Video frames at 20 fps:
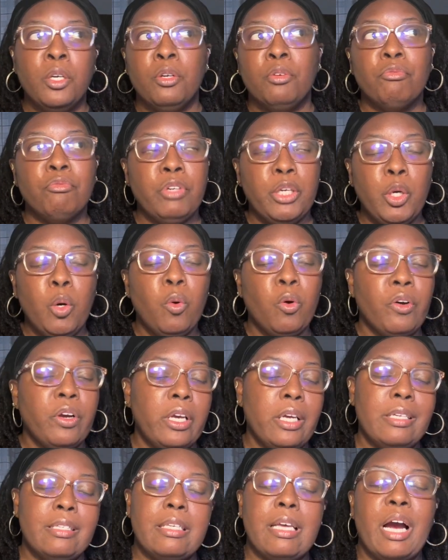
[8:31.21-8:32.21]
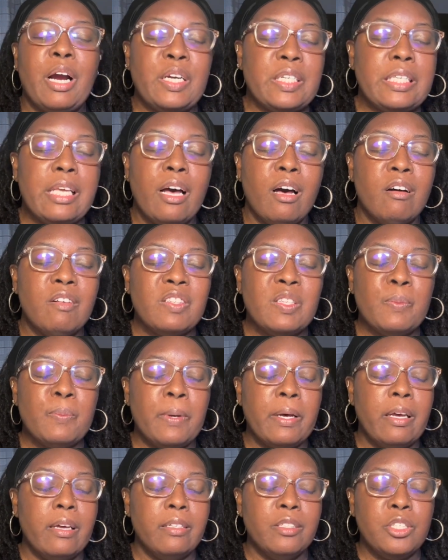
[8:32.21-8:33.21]
reorient ourselves
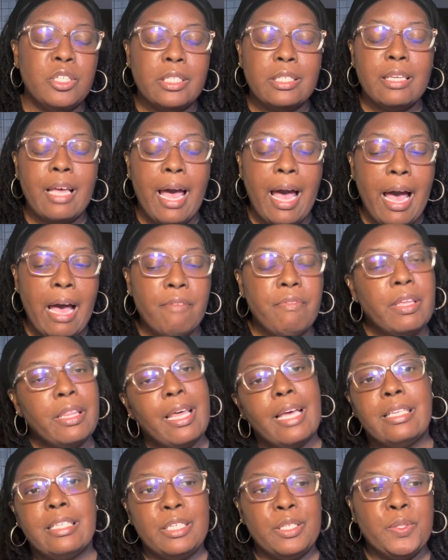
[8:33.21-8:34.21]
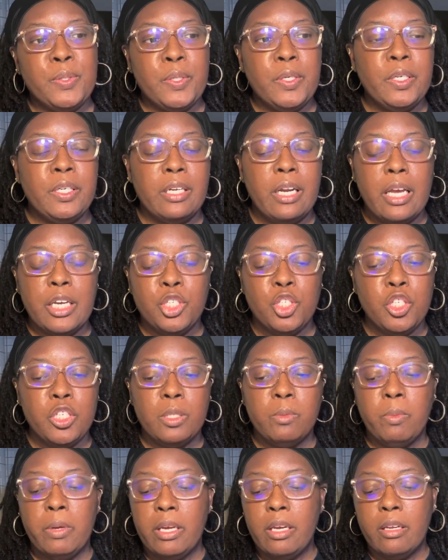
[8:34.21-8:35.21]
but just having that sisterhood has
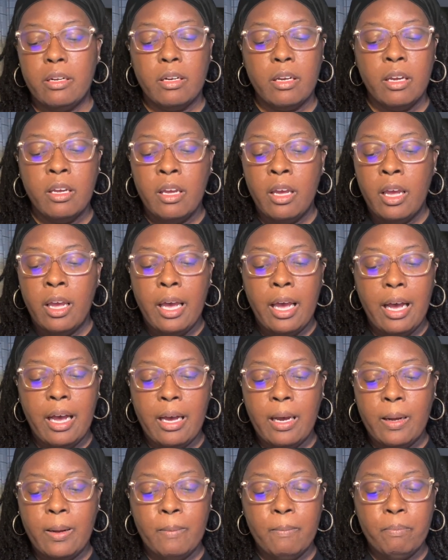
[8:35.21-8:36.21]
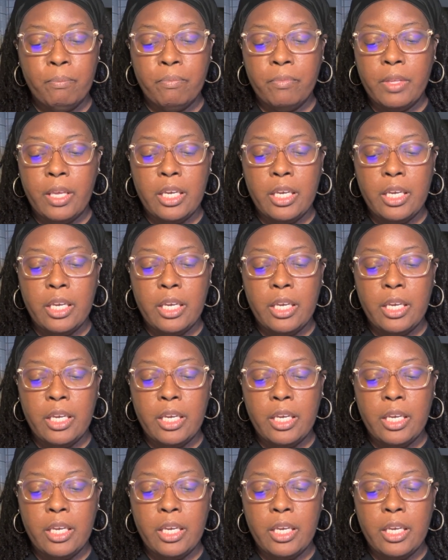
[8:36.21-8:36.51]
just been um,